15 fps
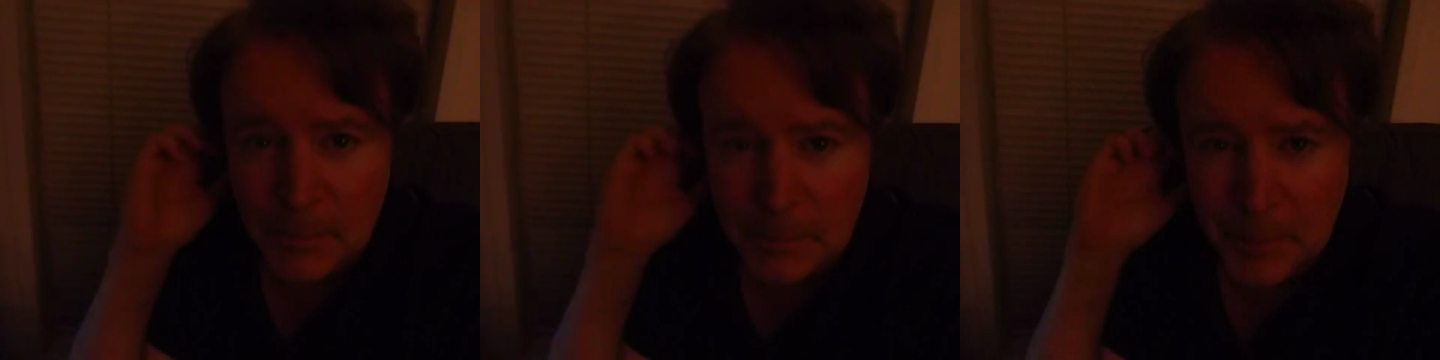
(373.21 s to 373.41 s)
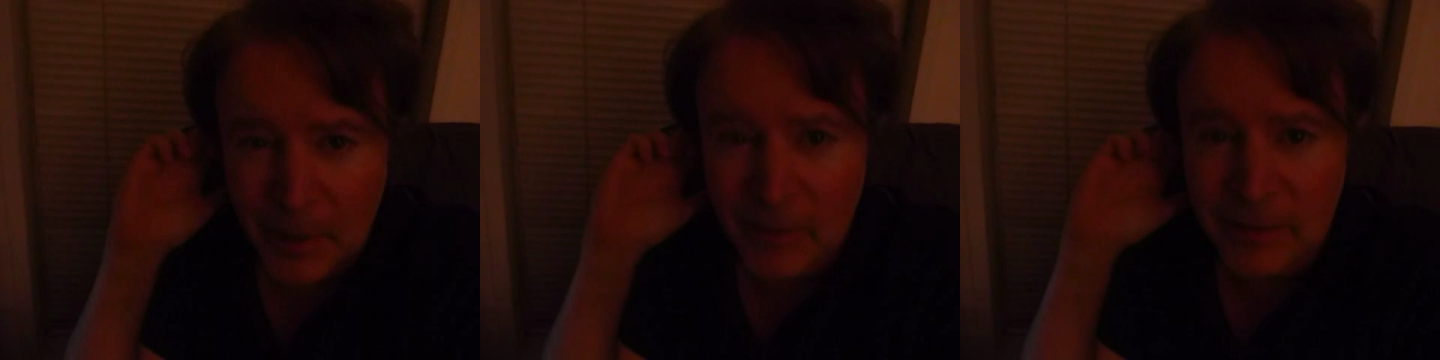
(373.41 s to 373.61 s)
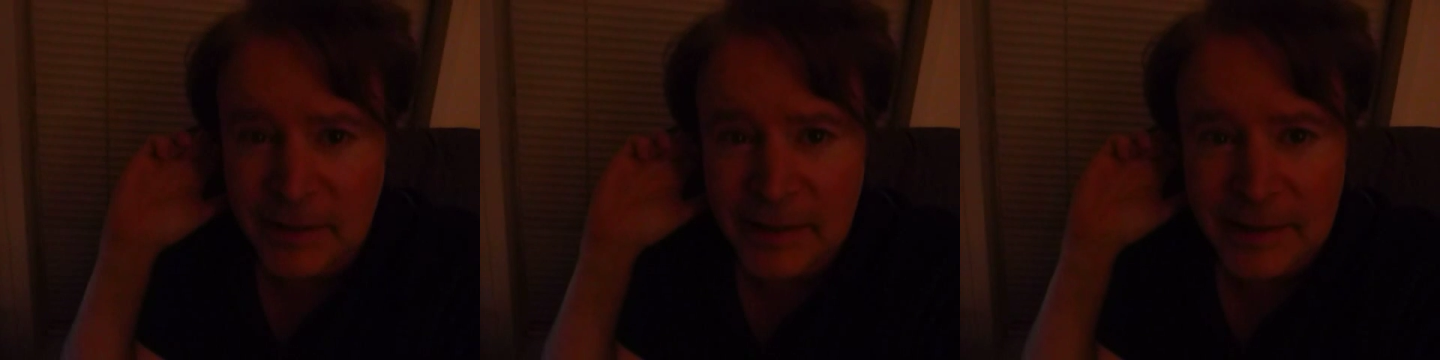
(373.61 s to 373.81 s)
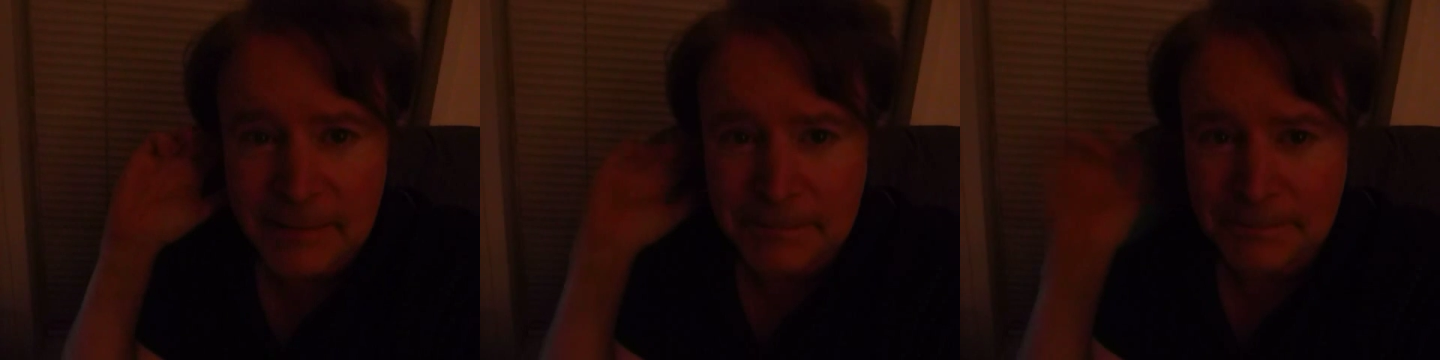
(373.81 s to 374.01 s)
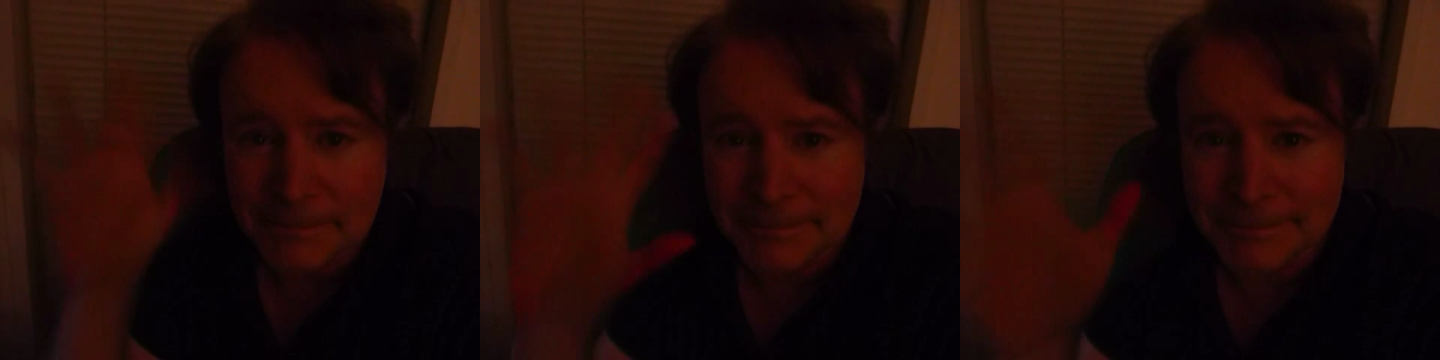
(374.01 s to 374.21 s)
apparently
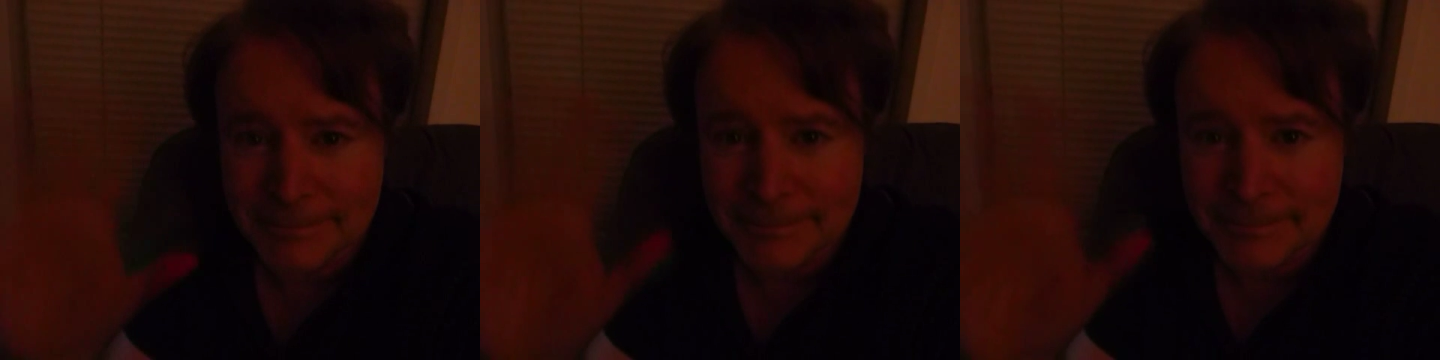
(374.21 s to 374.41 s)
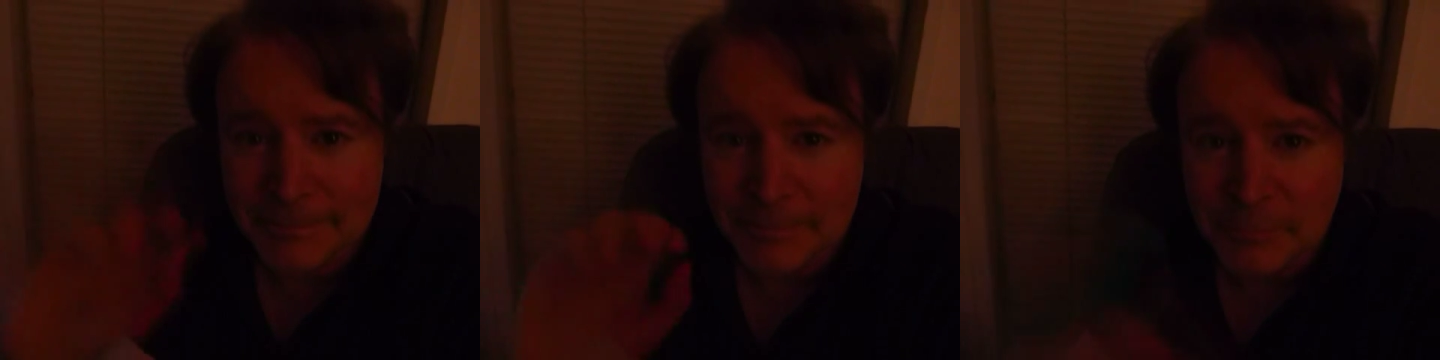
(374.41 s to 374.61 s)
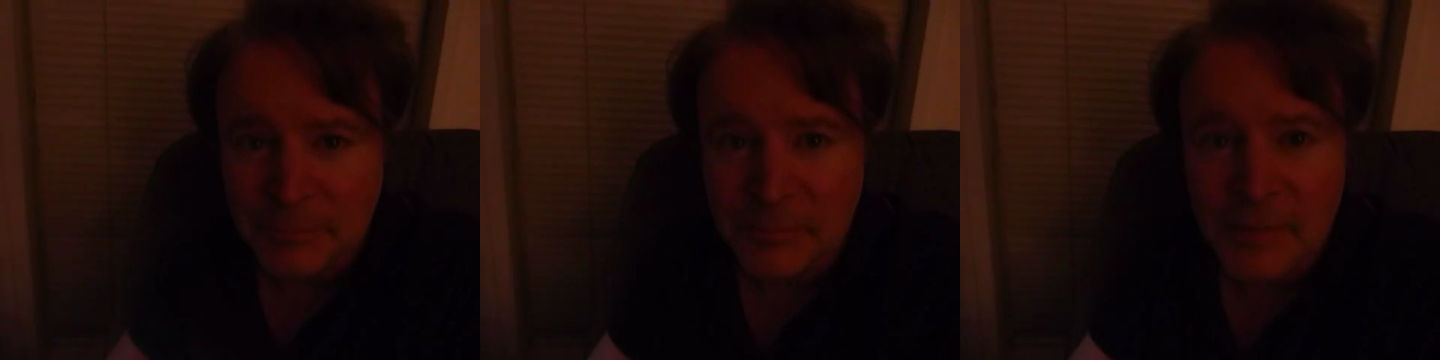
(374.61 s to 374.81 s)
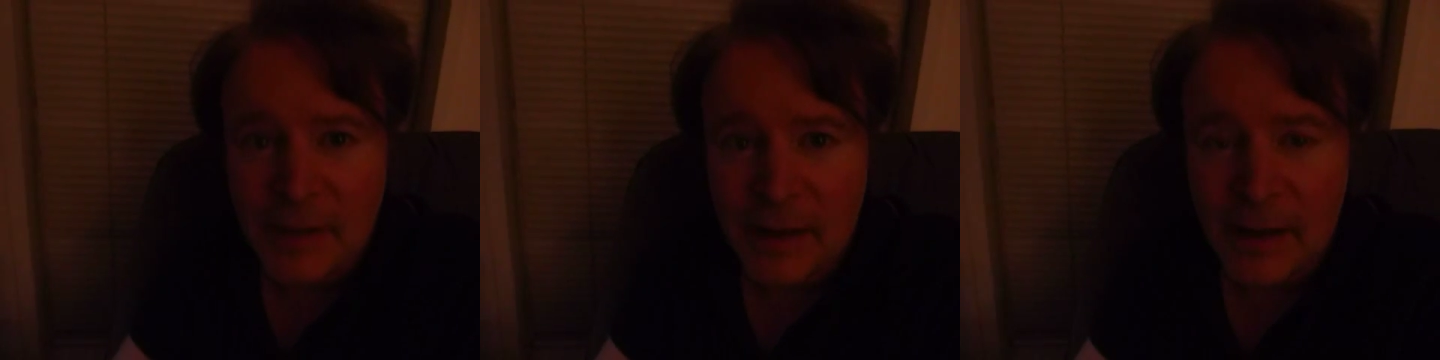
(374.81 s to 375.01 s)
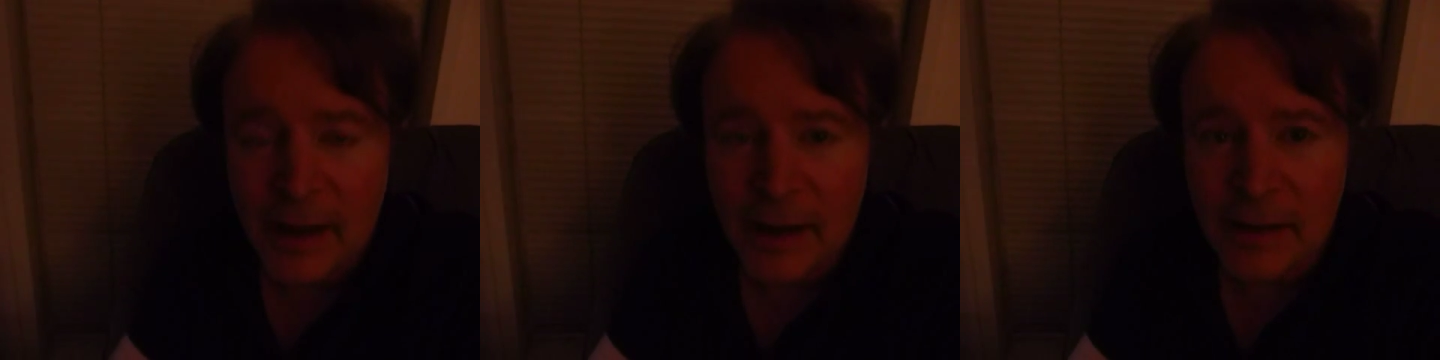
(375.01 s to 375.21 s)

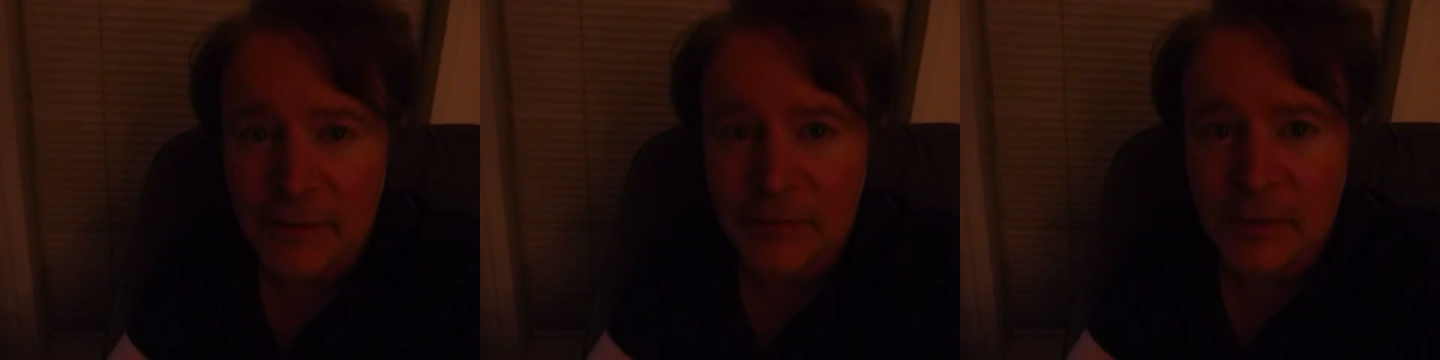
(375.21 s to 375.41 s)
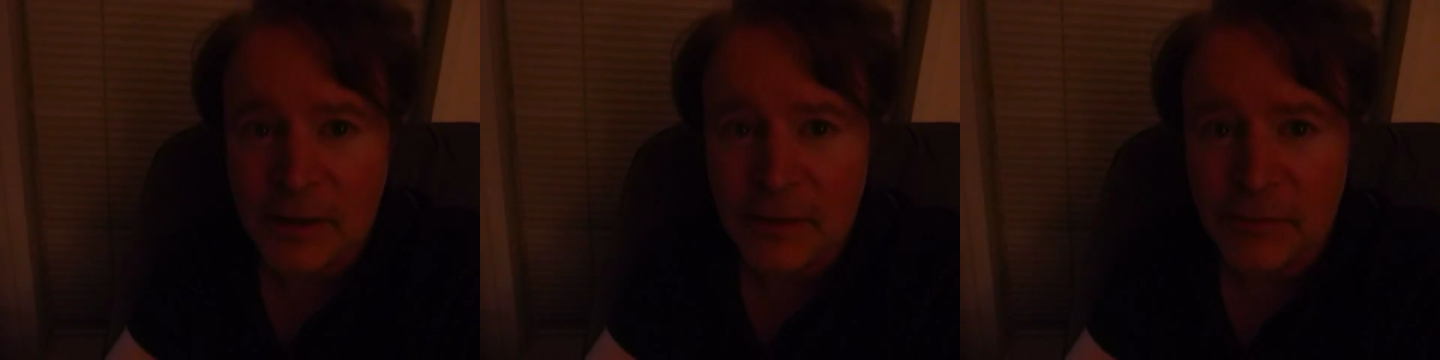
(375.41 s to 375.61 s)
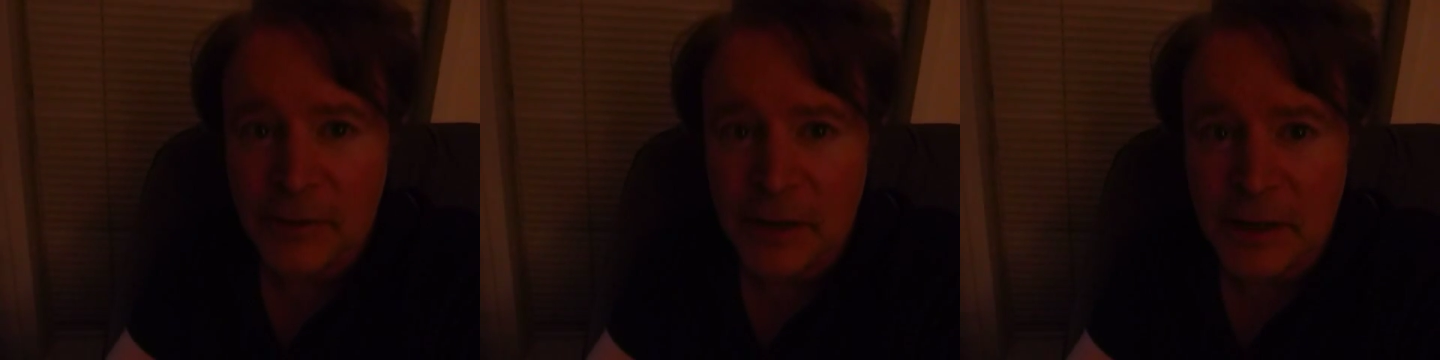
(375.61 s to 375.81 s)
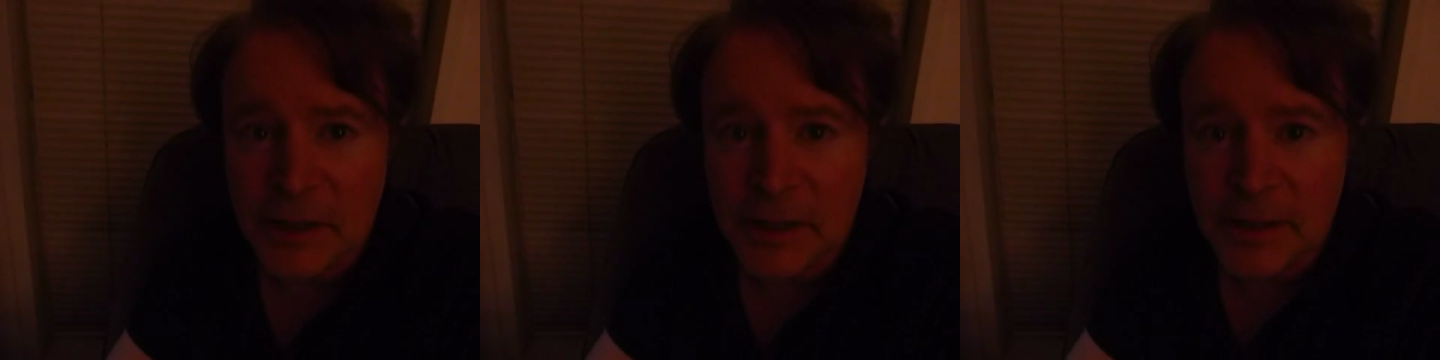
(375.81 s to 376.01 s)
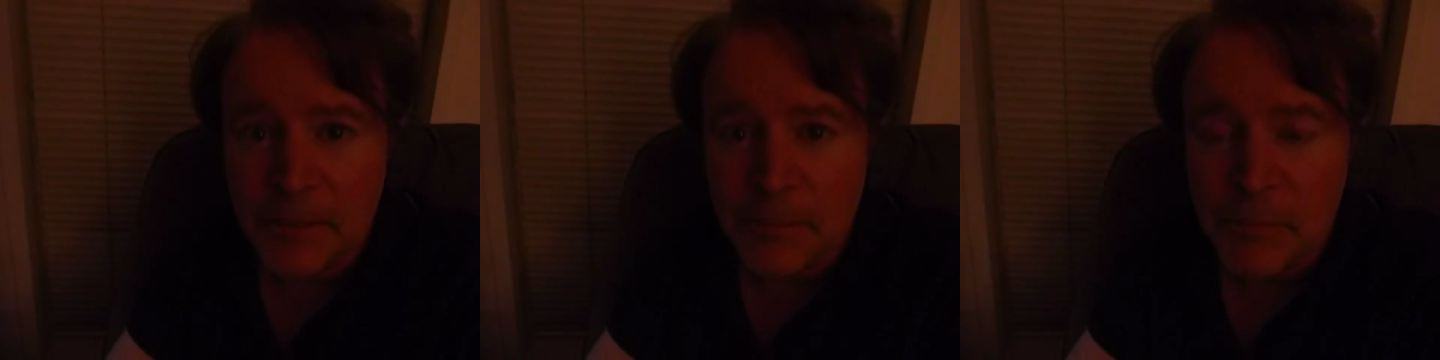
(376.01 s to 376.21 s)
kind of uh, fruity
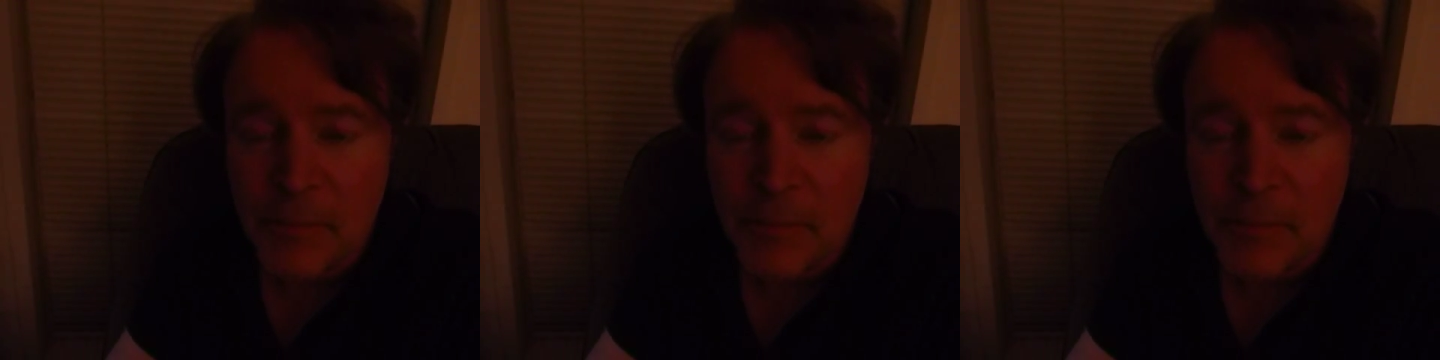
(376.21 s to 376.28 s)
too.